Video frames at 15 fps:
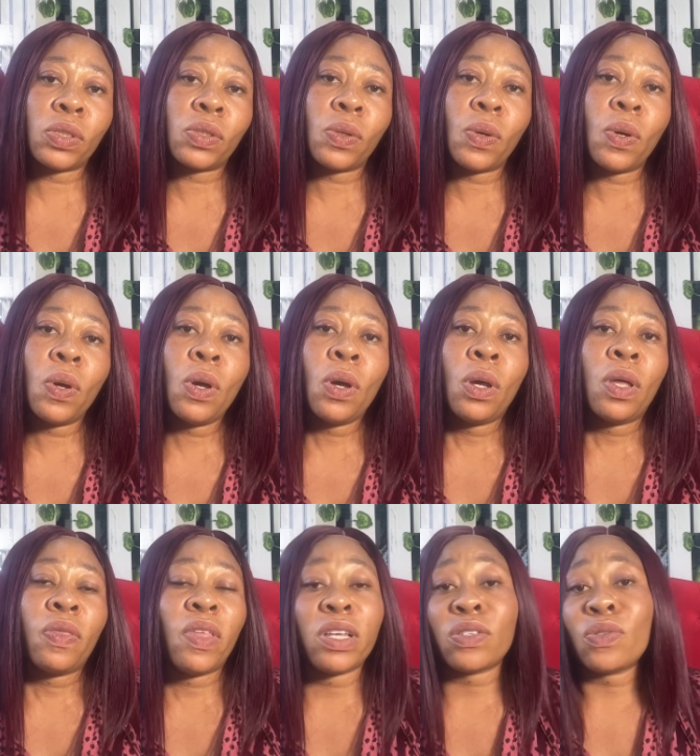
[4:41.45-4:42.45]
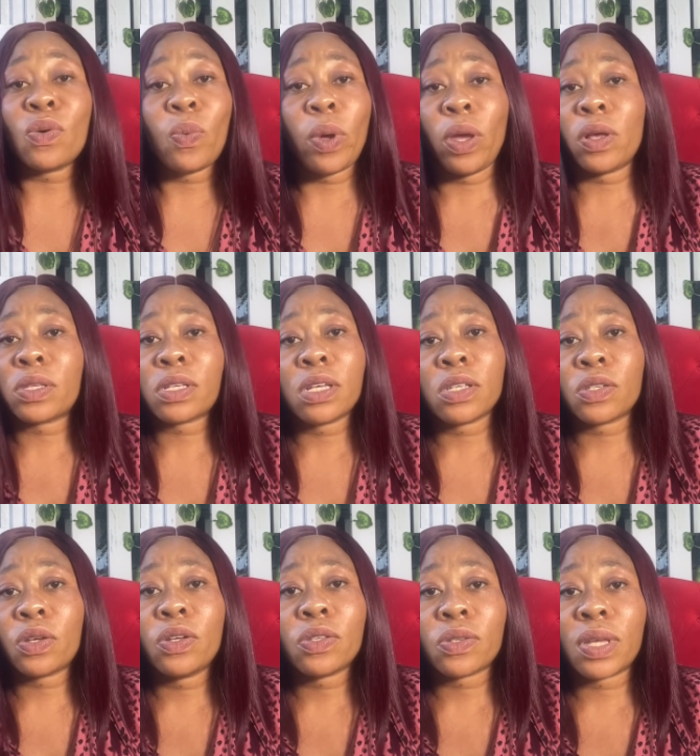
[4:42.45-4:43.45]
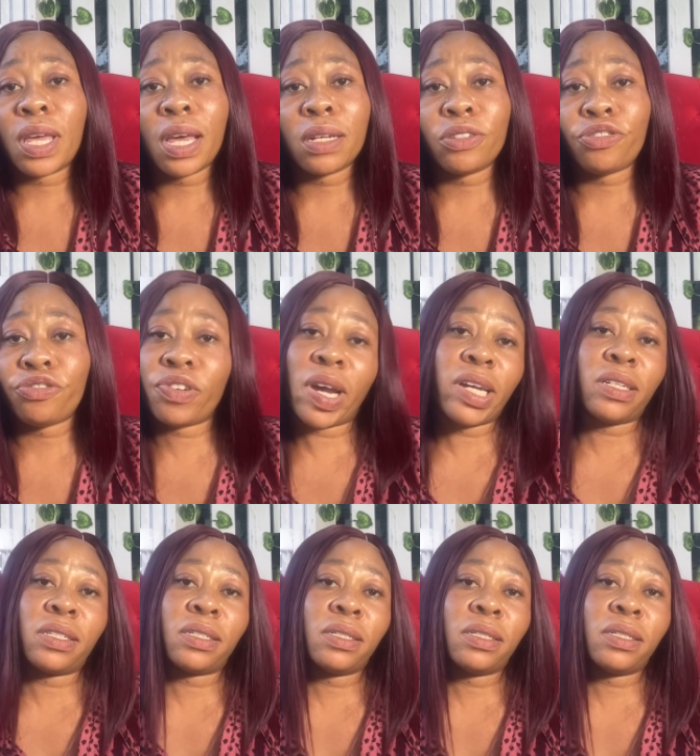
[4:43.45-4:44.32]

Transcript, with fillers: So there's no way your skin is going to get dried.